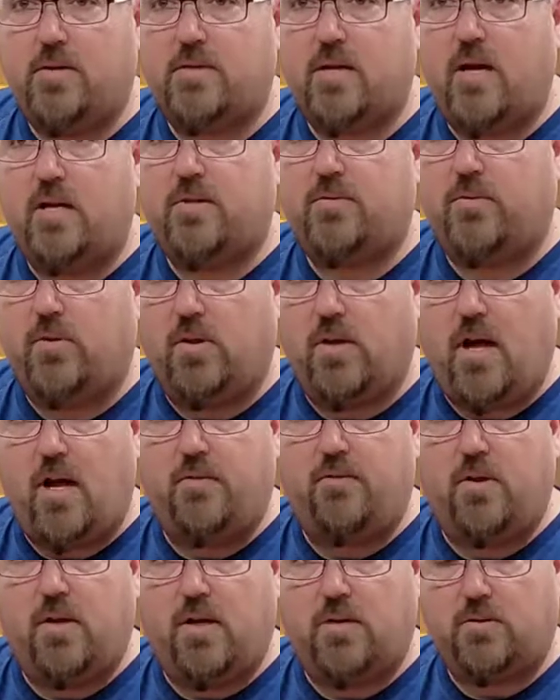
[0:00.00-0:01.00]
size for a lot
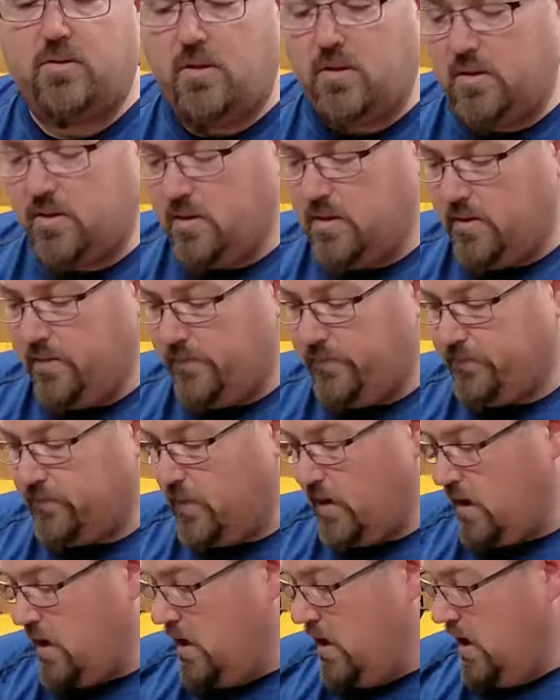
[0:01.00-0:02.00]
of electrics.
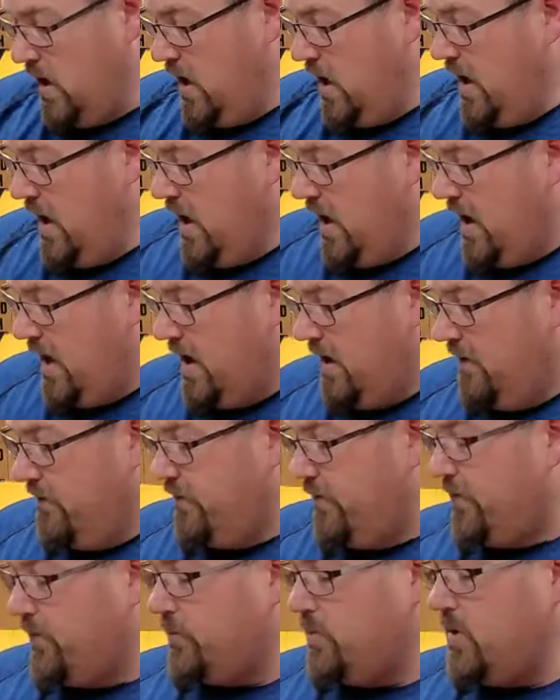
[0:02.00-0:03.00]
I
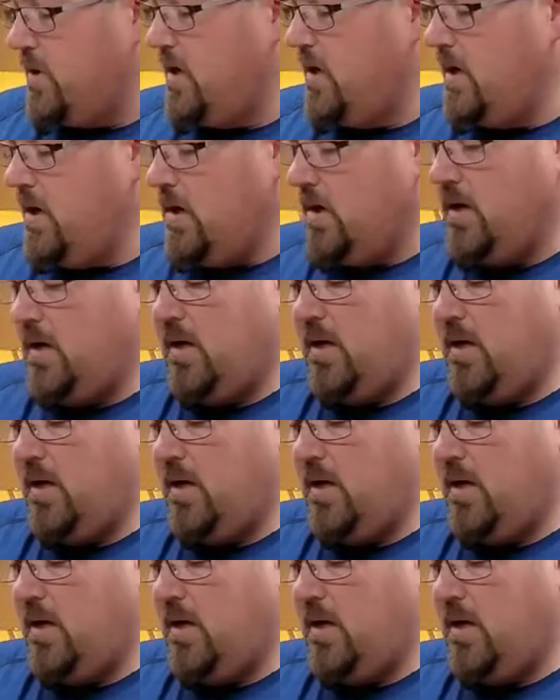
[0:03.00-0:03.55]
have 3